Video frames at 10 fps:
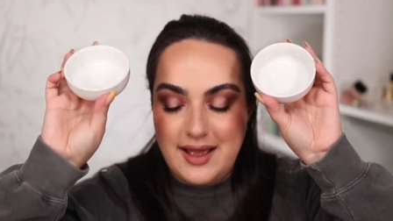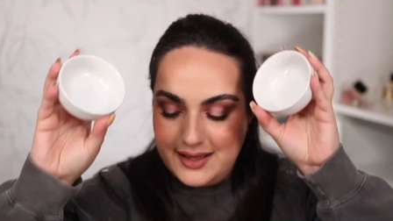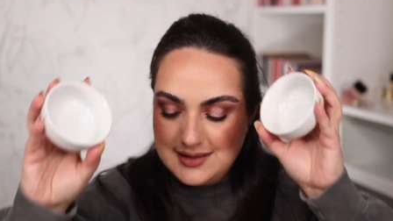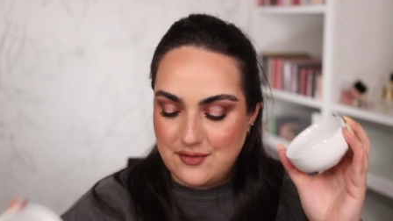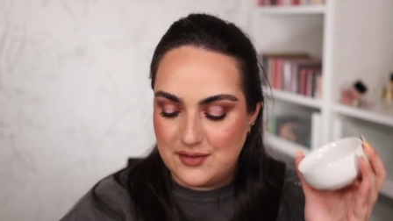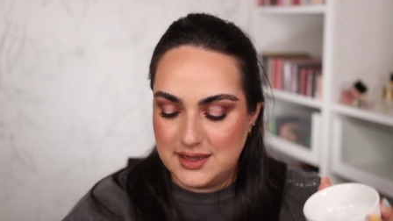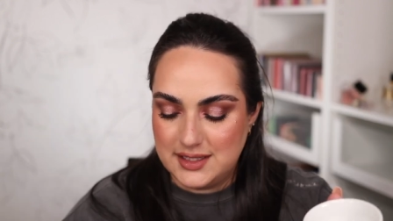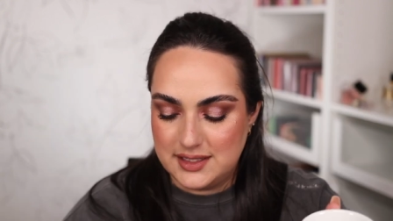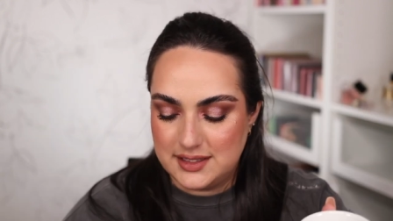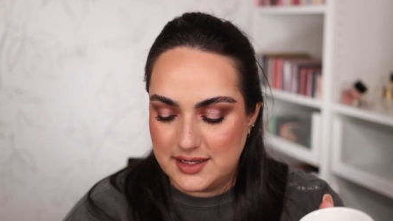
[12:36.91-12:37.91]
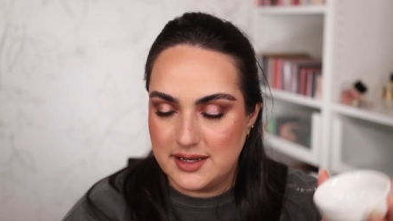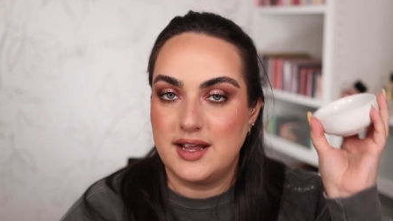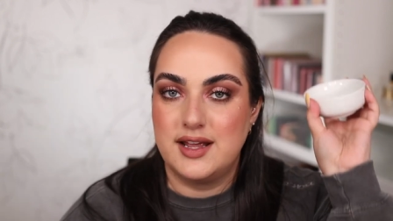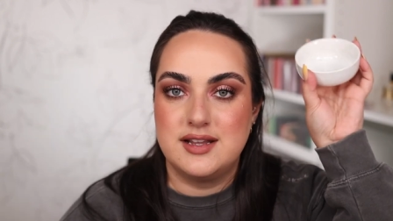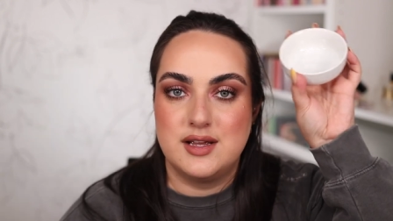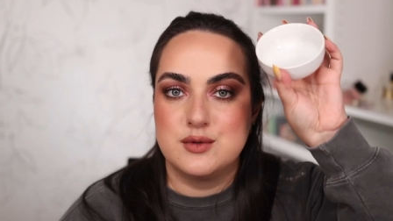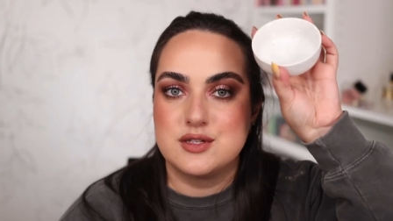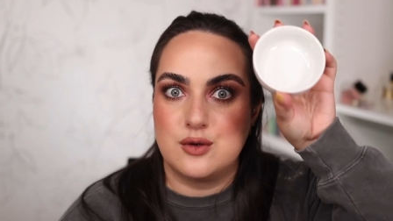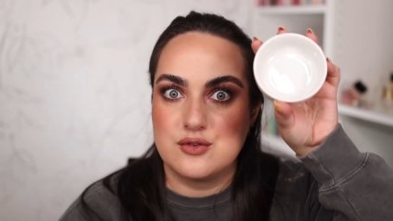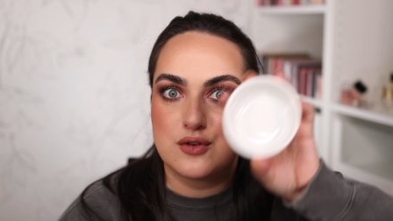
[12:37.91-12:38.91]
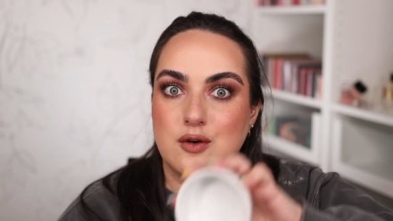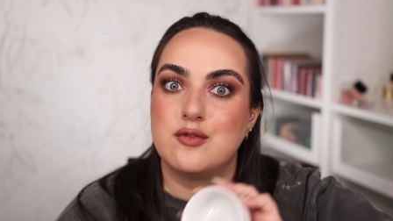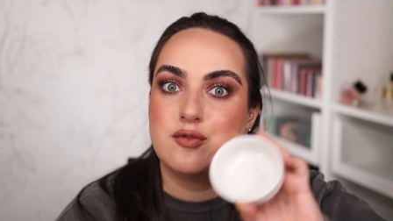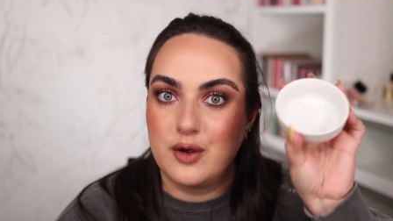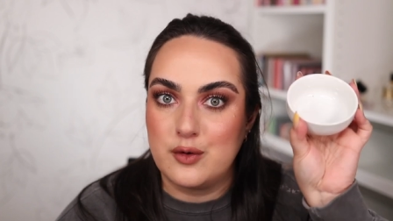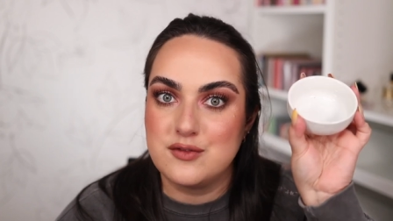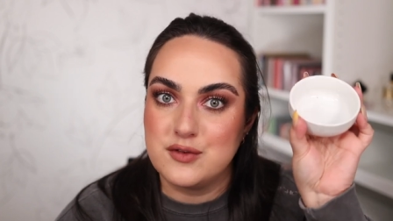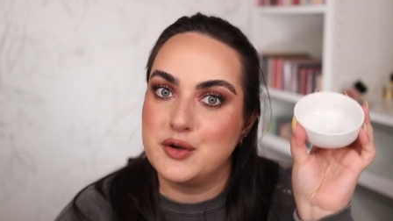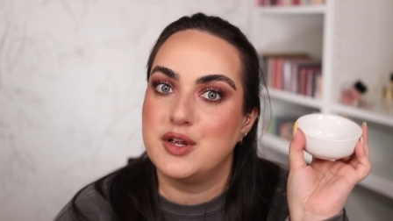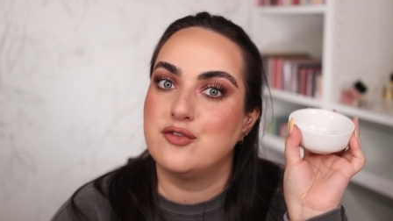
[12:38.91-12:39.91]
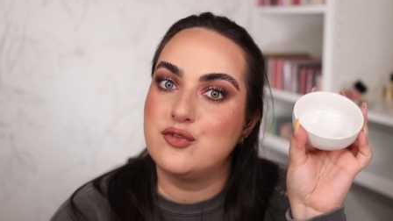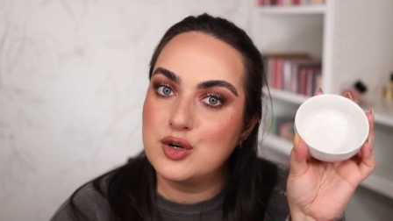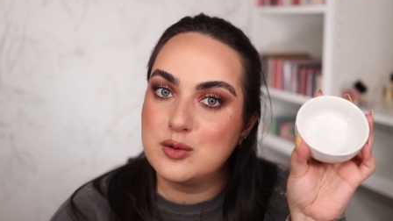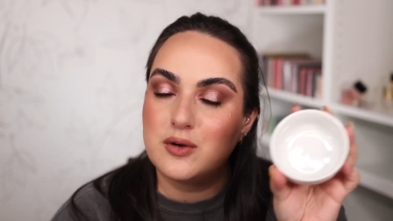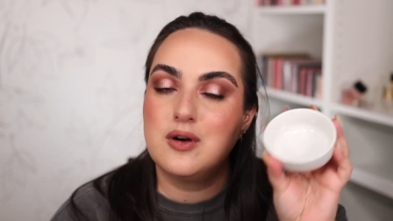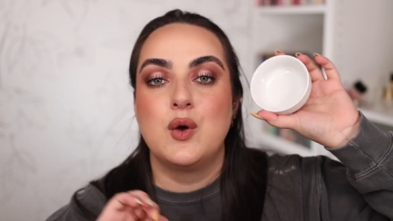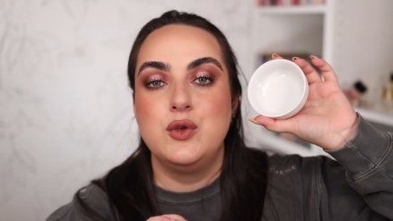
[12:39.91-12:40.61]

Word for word: I definitely needed it and it was also very, very affordable.